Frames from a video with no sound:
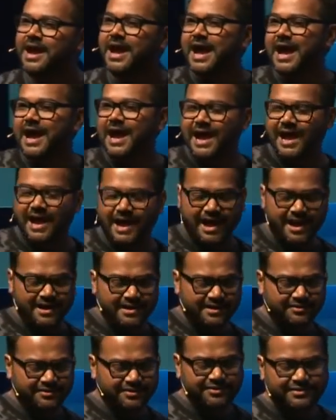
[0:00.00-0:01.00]
Uh, and
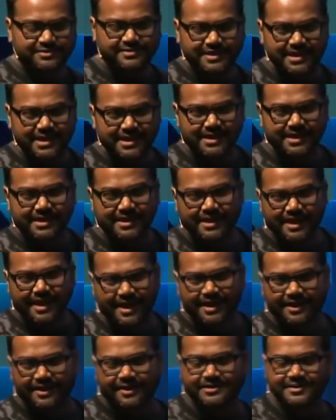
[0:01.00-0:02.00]
as you see
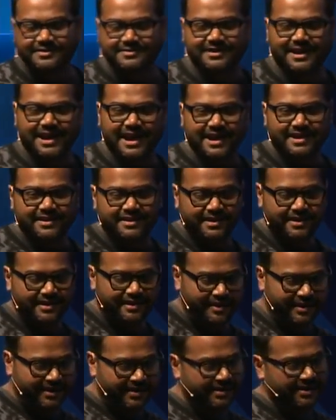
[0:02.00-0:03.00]
uh, on the slide
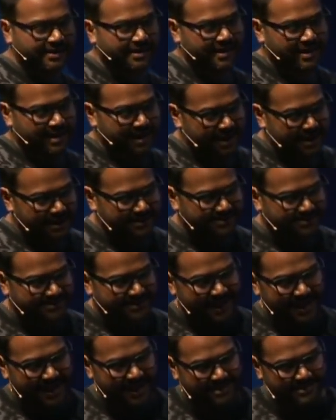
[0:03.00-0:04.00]
here, it
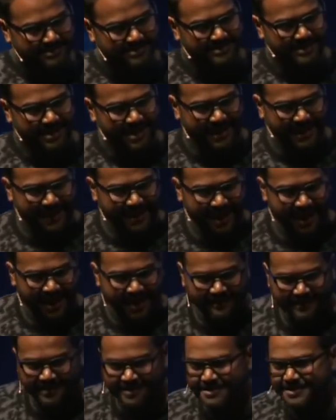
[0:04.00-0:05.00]
says uh,
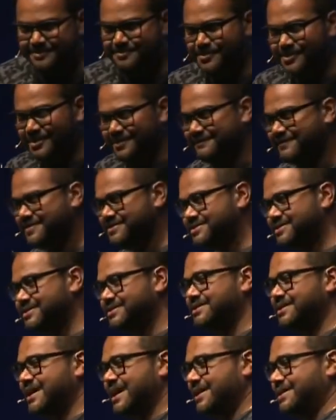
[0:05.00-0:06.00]
AR and computer vision
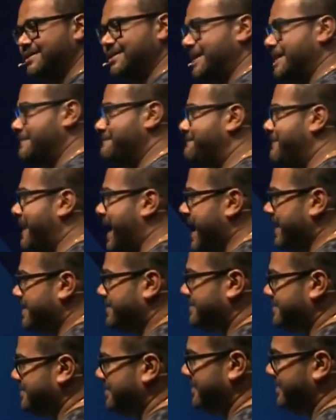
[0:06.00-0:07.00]
and
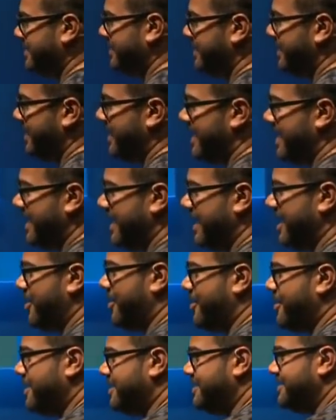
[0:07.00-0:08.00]
impact uh,
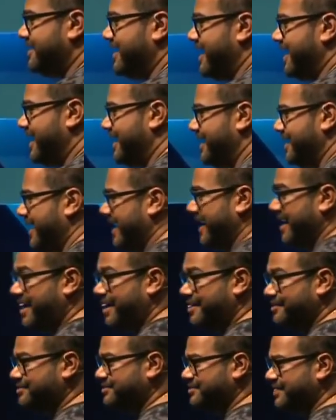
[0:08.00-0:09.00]
on uh, AR
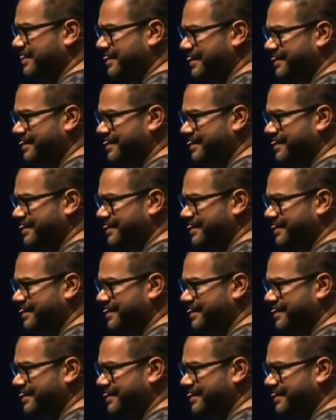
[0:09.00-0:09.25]
city,